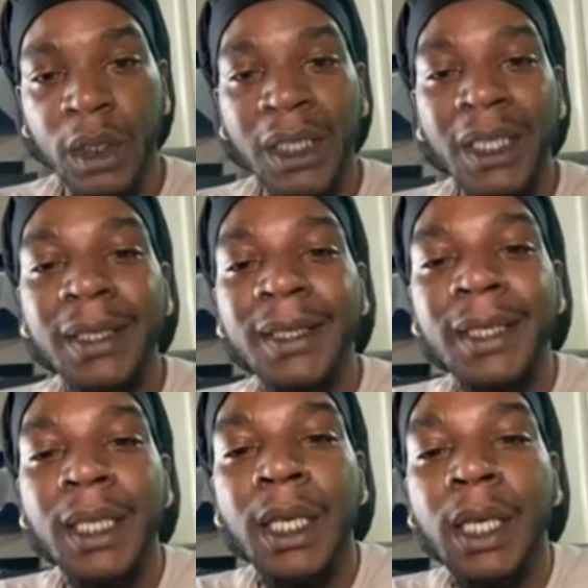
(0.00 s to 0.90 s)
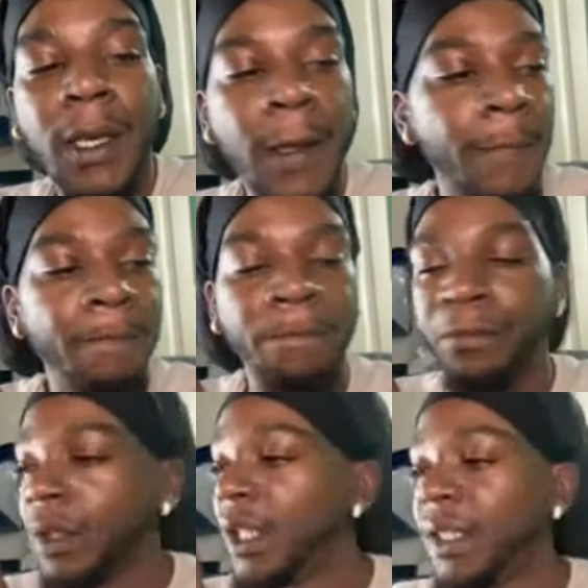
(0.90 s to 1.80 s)
It's
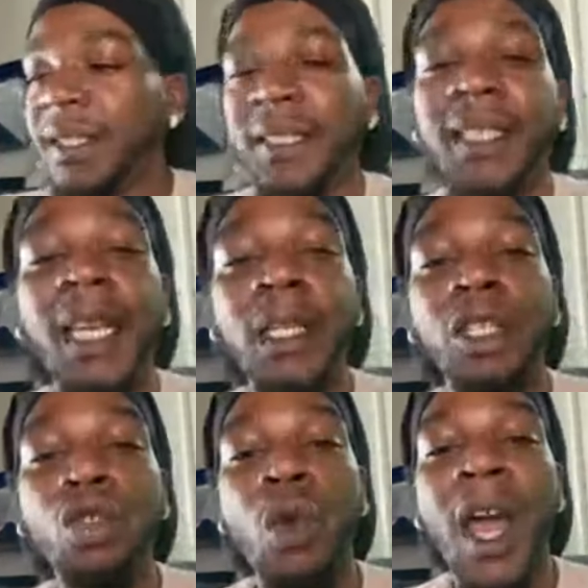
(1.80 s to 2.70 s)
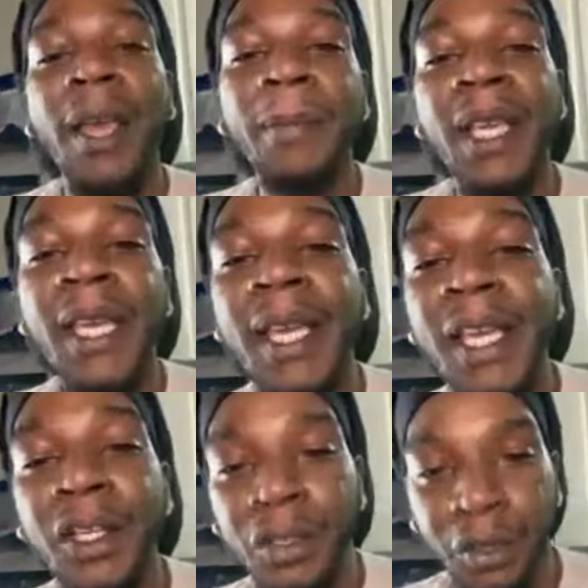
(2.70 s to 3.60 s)
it's telling you I'm
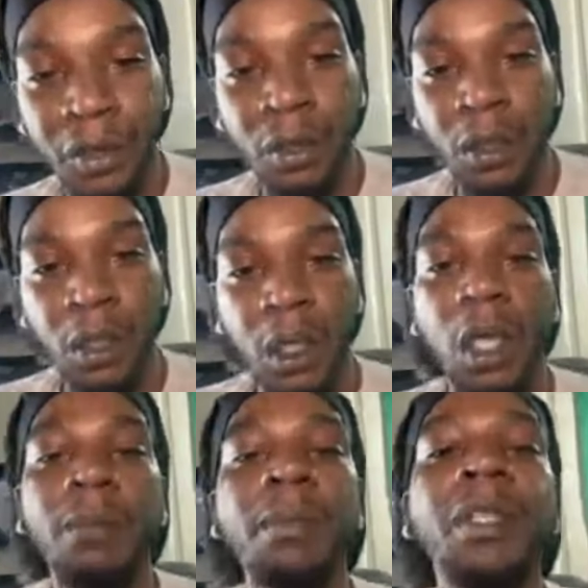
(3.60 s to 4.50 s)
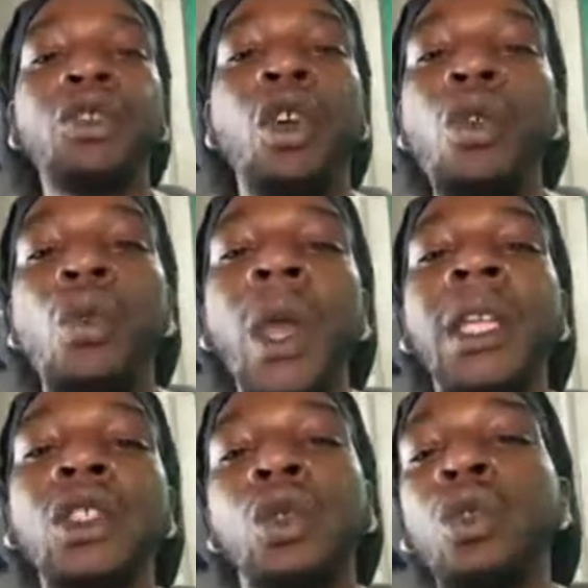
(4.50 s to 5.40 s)
here, but don't wait
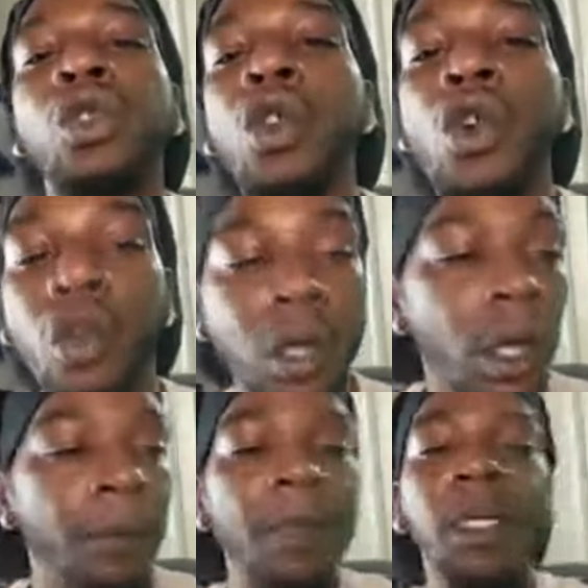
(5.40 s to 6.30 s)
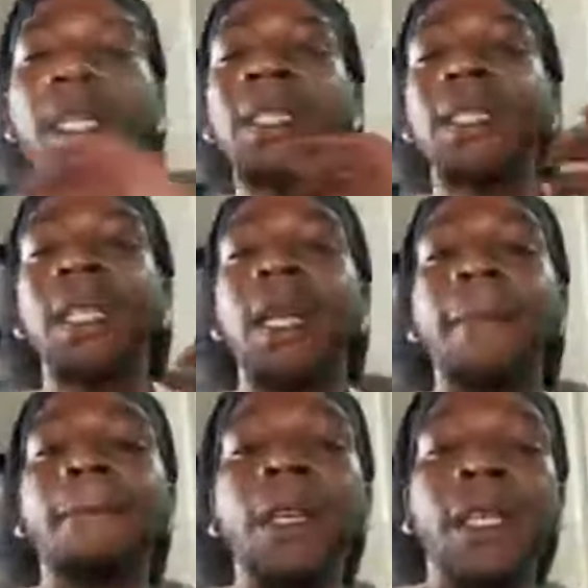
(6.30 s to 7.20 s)
too long because
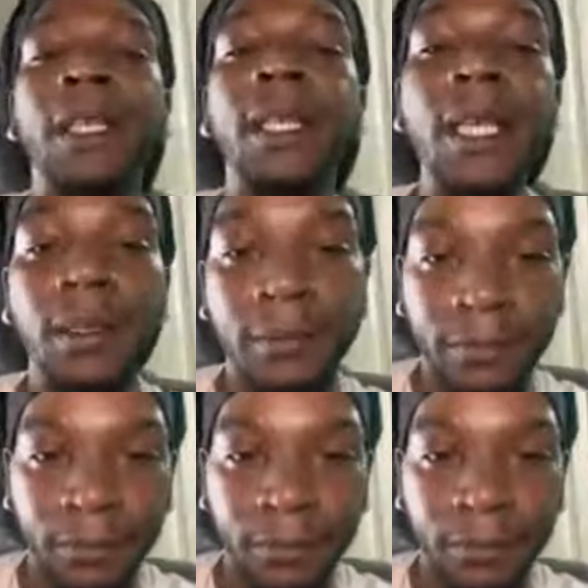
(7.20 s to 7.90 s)
again,